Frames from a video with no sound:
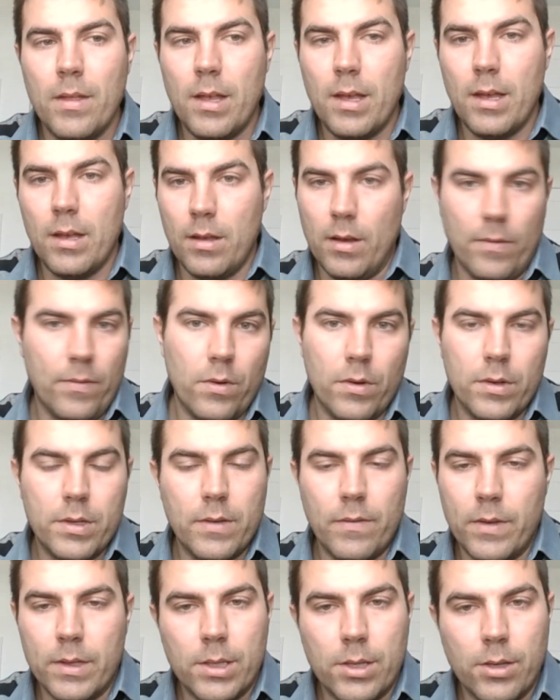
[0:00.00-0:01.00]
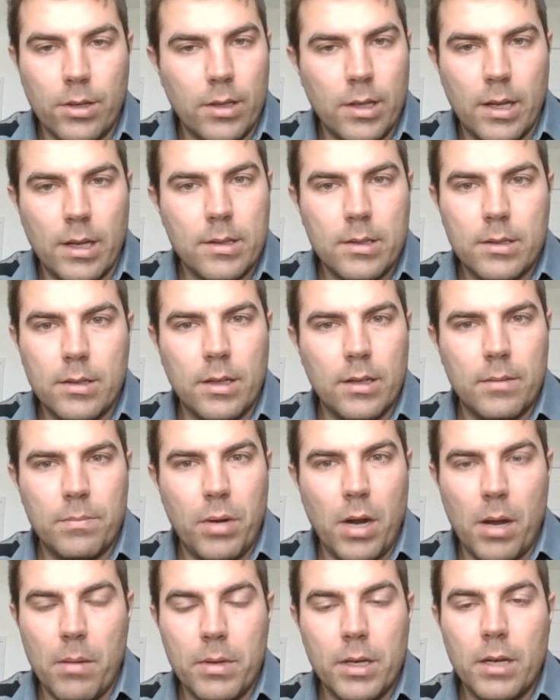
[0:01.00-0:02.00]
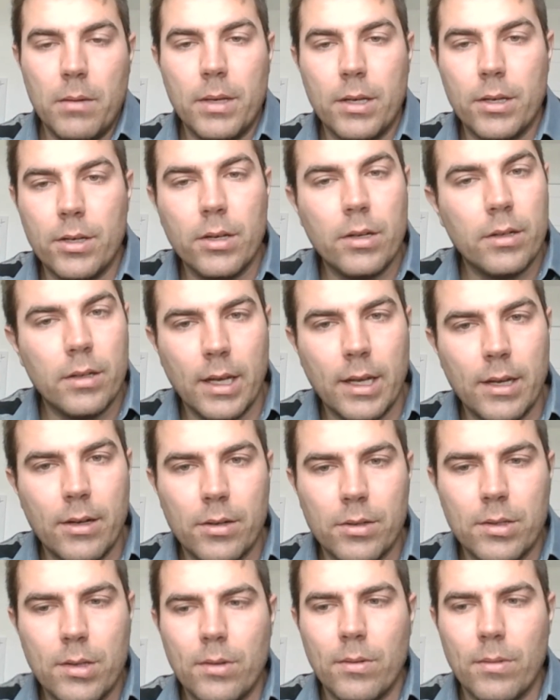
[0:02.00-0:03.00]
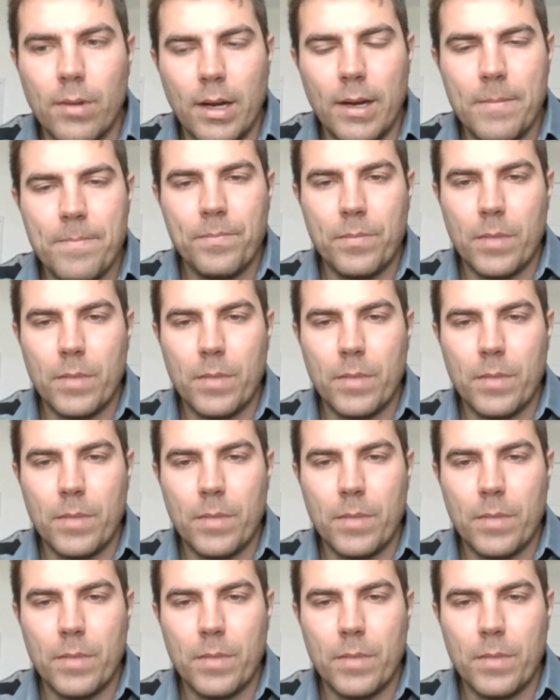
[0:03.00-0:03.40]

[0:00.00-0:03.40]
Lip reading: Of course, if it's good, then it's probably going to be good later too, right?